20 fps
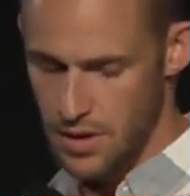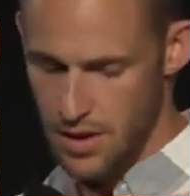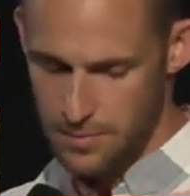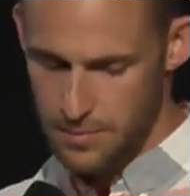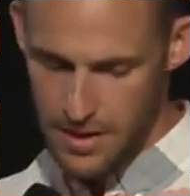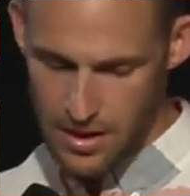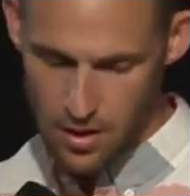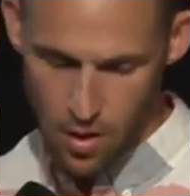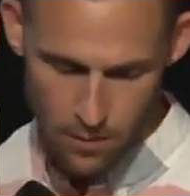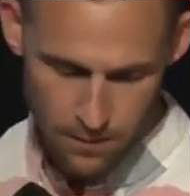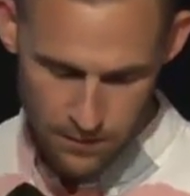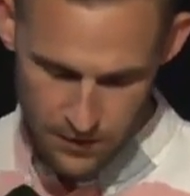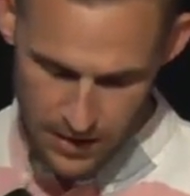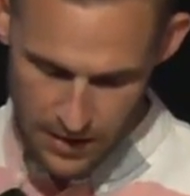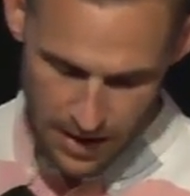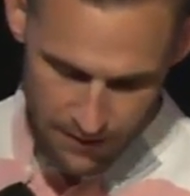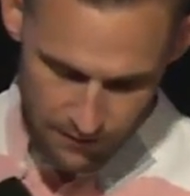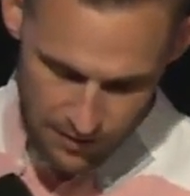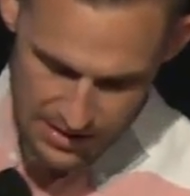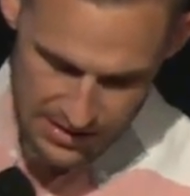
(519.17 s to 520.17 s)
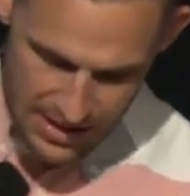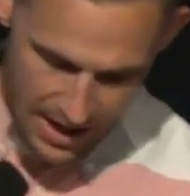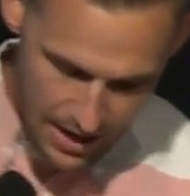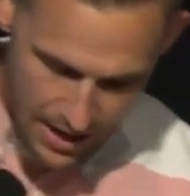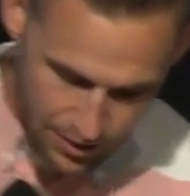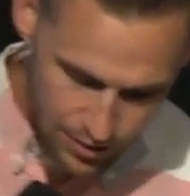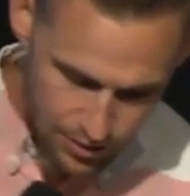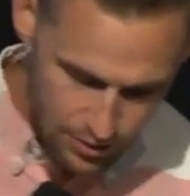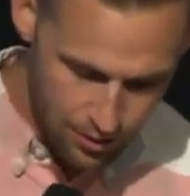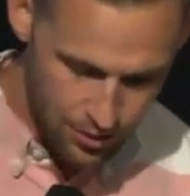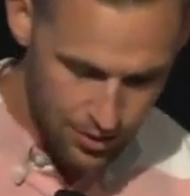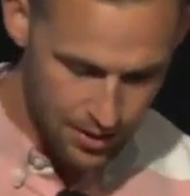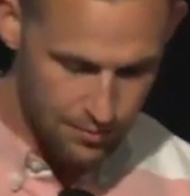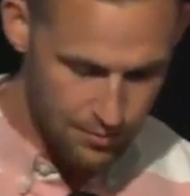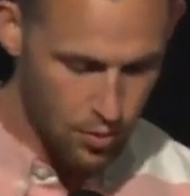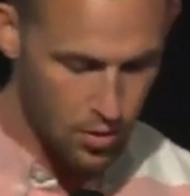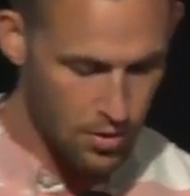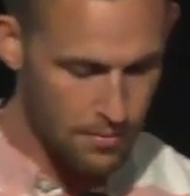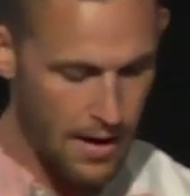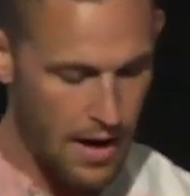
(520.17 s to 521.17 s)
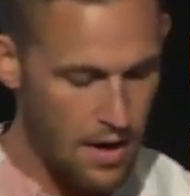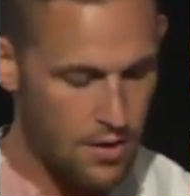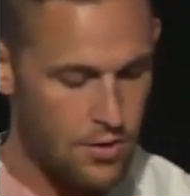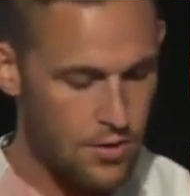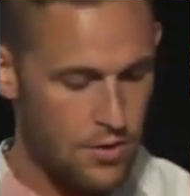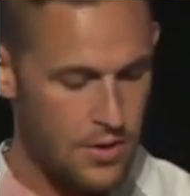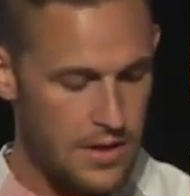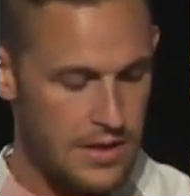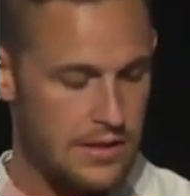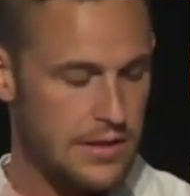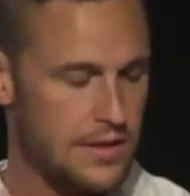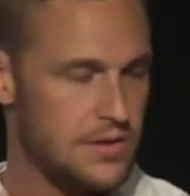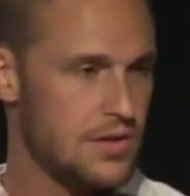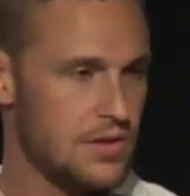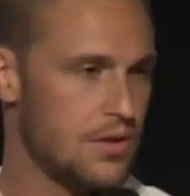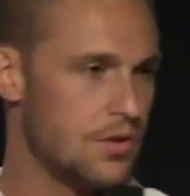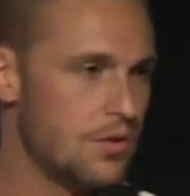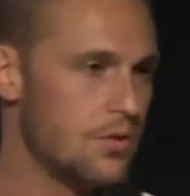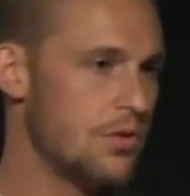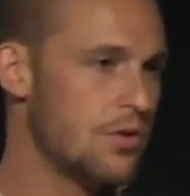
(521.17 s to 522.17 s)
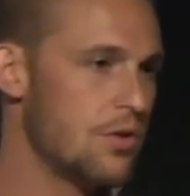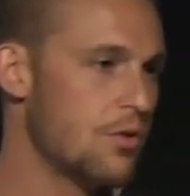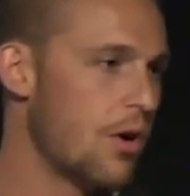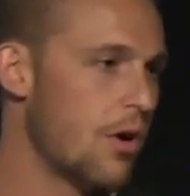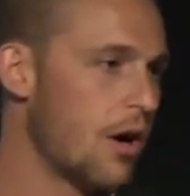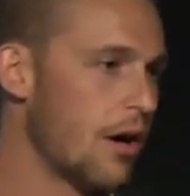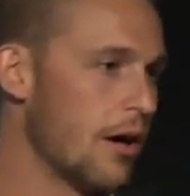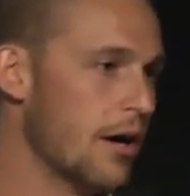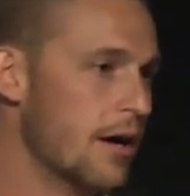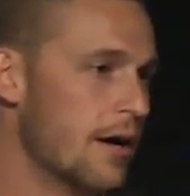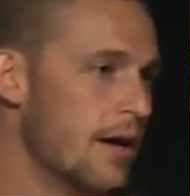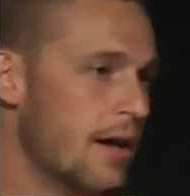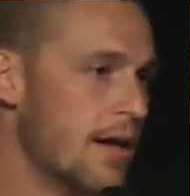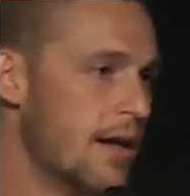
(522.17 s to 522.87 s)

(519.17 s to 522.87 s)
I mean, hopefully every day you're learning more about who he is and who you are